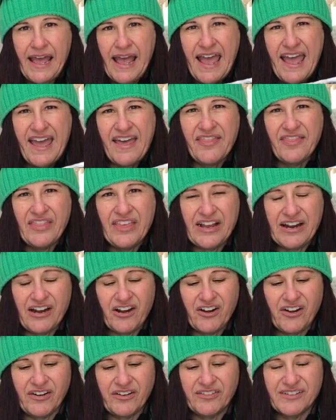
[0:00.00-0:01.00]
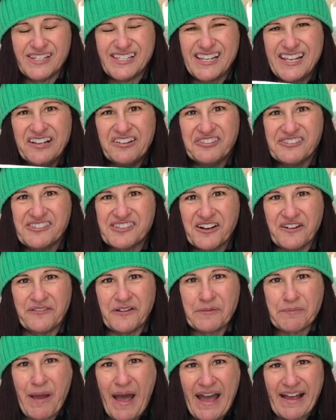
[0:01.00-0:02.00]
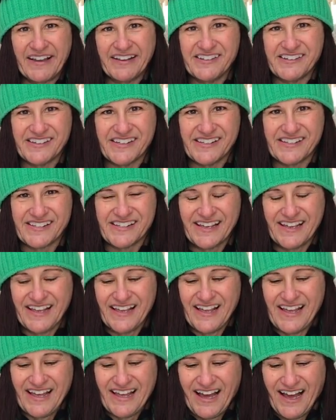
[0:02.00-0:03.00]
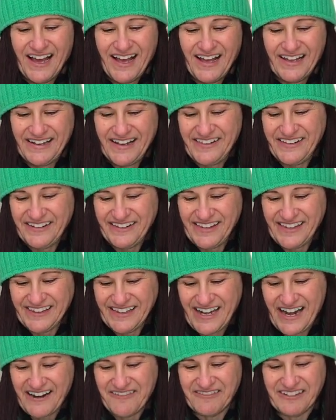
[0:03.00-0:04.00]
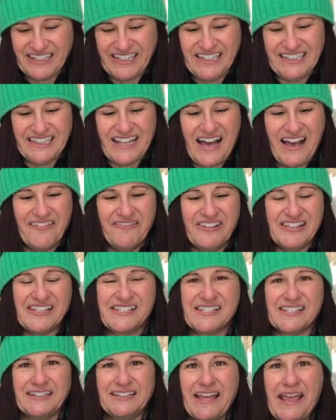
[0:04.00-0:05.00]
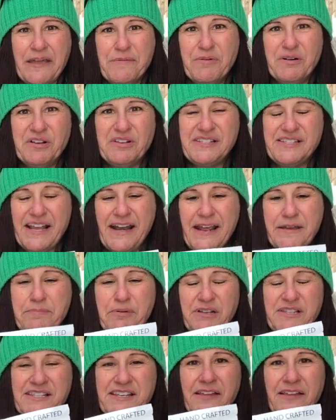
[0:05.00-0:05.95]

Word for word: and they're single serving packages. Uh, another thing that I really love is the labels that he puts